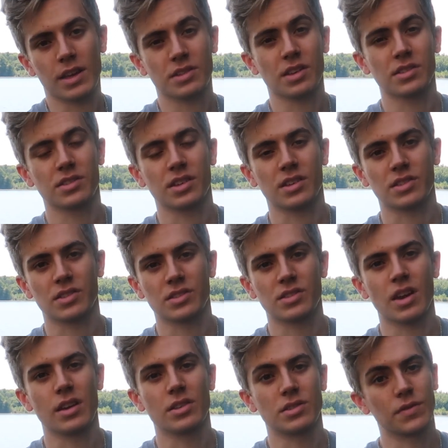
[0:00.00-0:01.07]
SL6
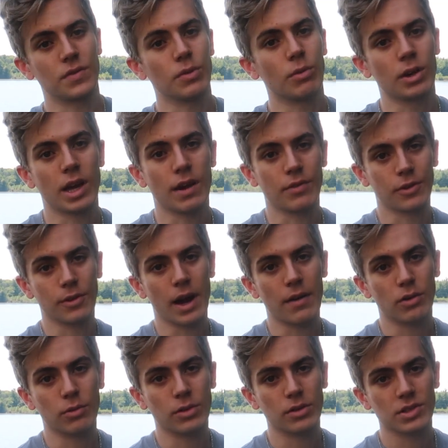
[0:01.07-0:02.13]
instead is if you want to have a
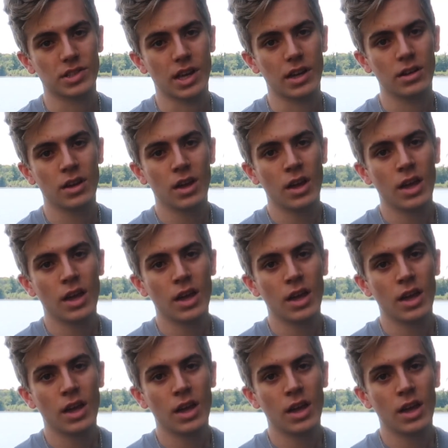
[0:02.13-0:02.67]
gravel wheel set